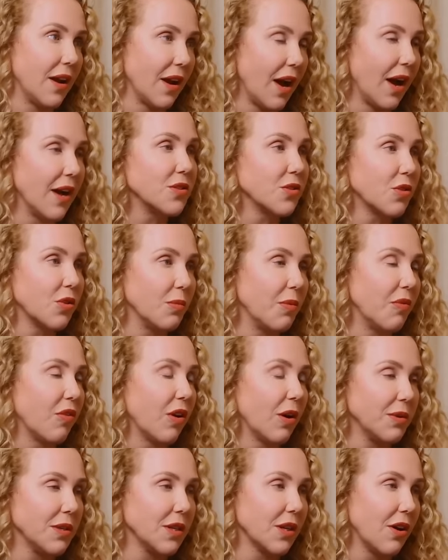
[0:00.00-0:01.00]
of high school
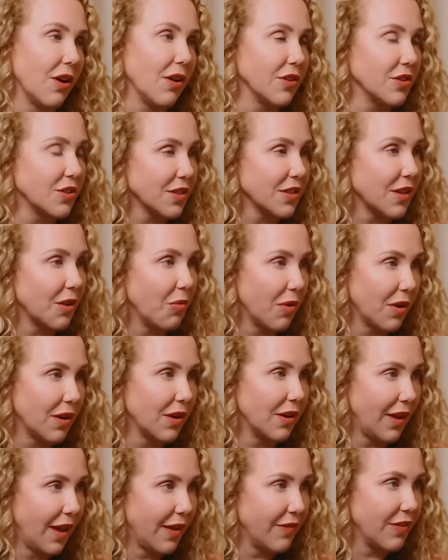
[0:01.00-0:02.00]
before I went to college because I
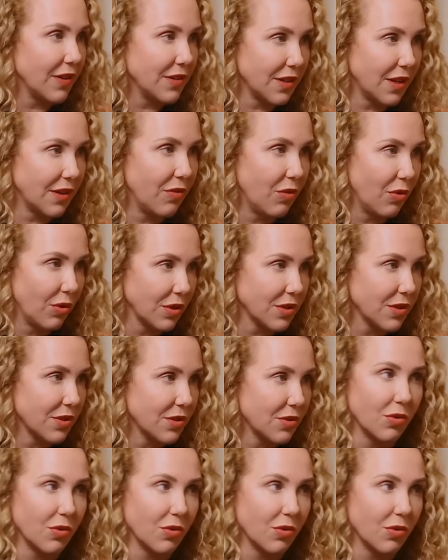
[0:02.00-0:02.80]
wanted a life outside of horses.